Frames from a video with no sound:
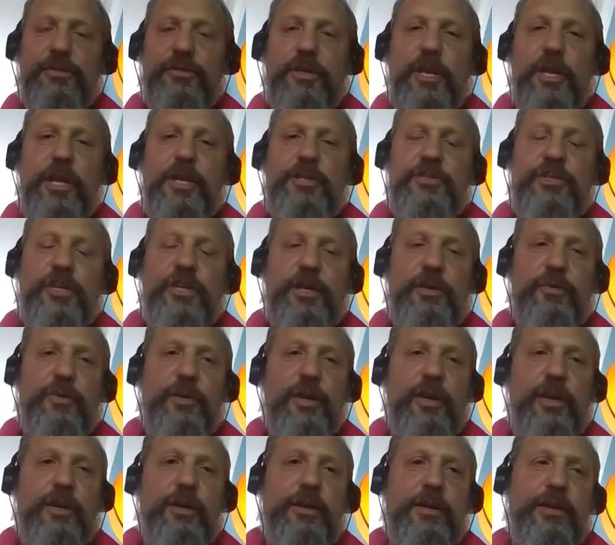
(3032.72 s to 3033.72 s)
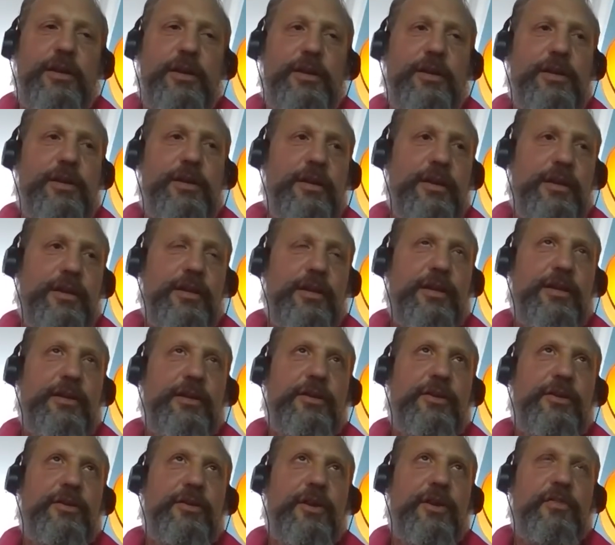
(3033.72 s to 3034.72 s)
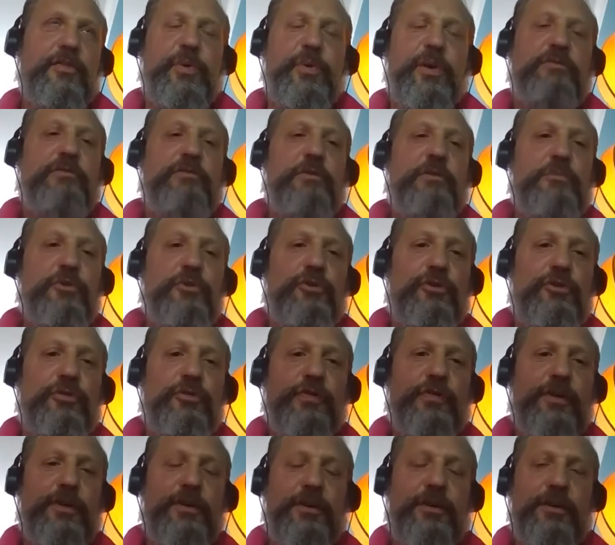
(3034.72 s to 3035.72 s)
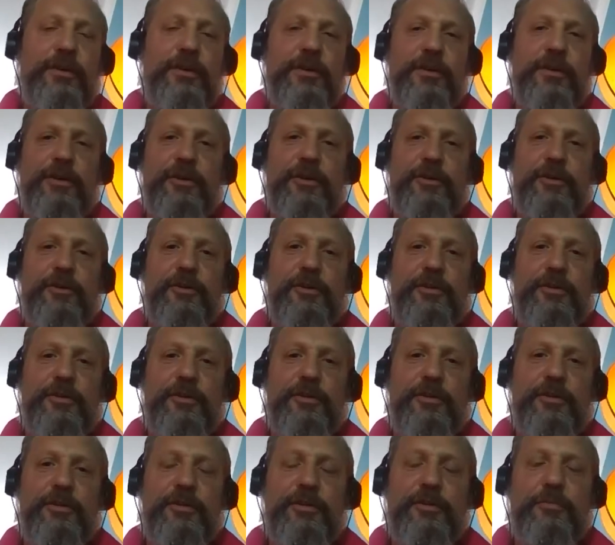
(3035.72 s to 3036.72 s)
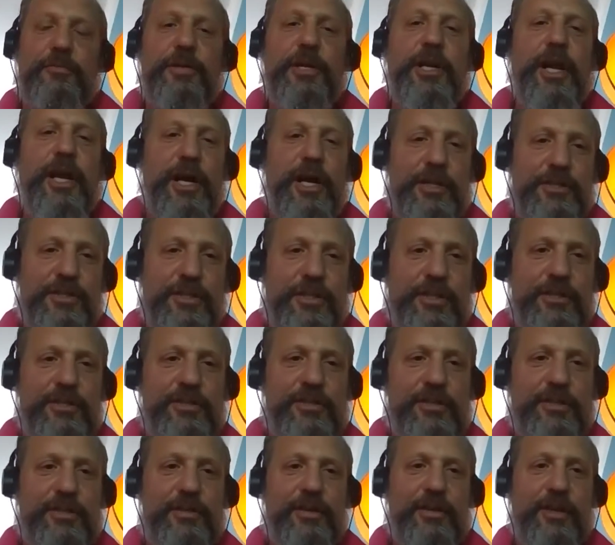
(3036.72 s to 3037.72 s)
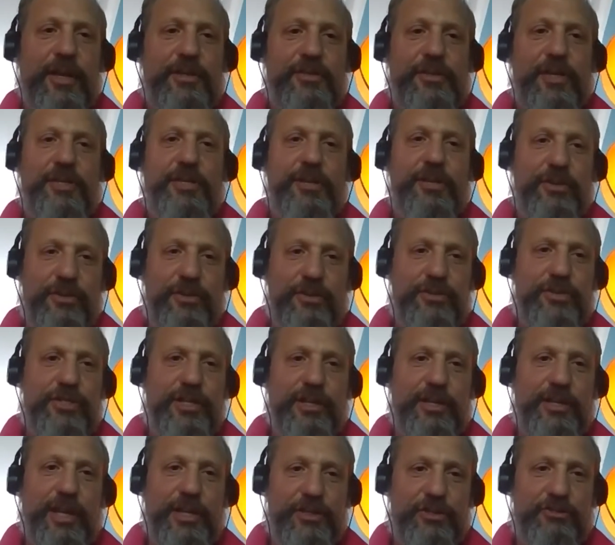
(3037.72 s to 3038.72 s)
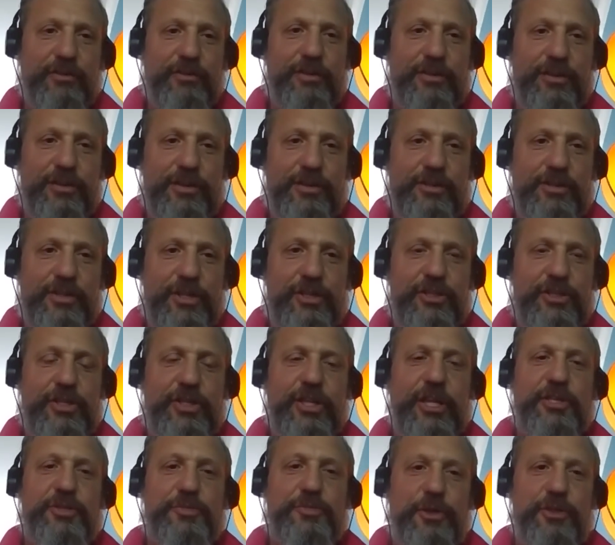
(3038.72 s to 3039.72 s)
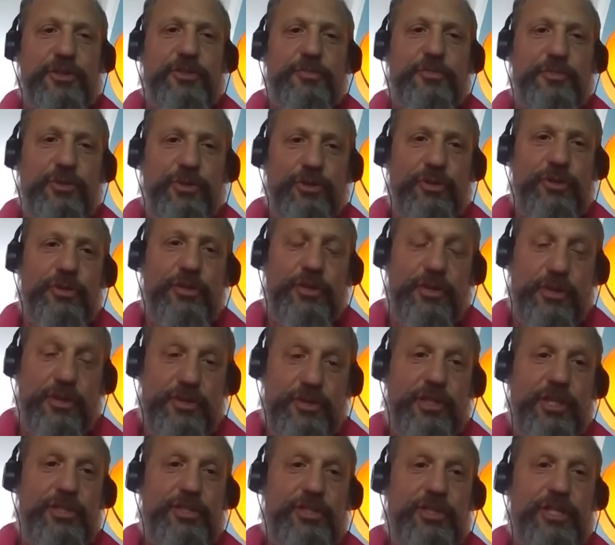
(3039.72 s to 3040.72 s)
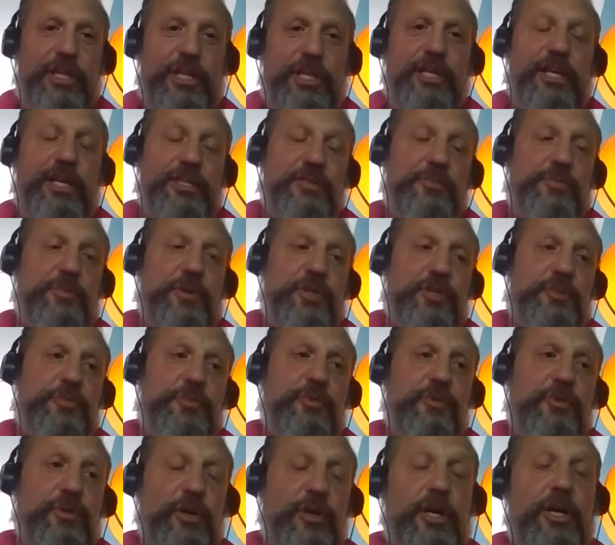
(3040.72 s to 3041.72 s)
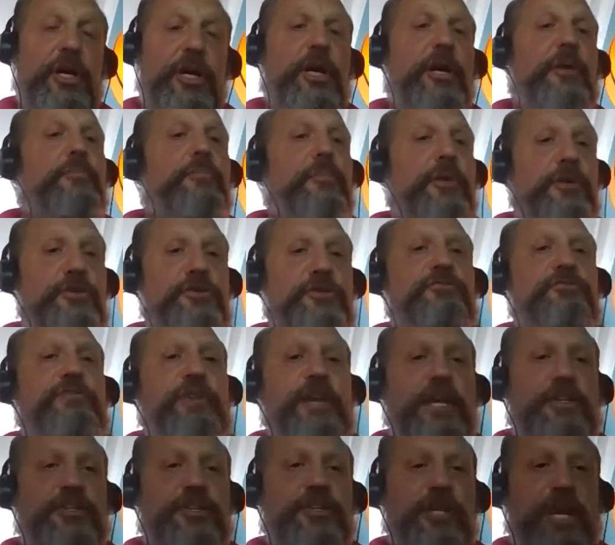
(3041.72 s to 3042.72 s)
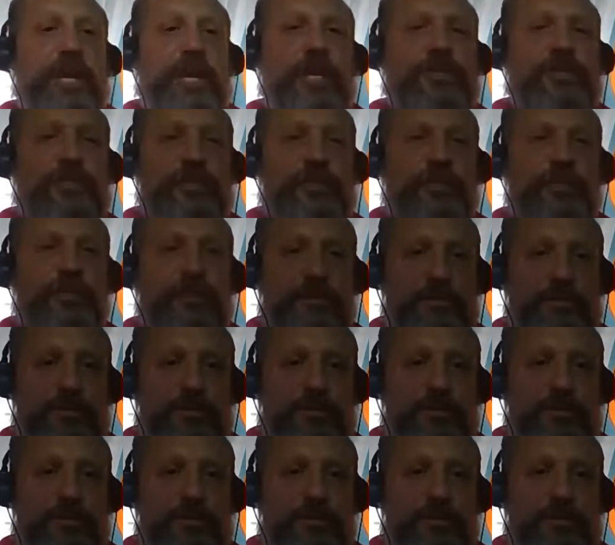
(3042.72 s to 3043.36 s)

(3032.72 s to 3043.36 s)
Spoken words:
So if we remove Pilates, as I don't consider that strength and conditioning, that's much more conditioning and it's much more muscle re-education.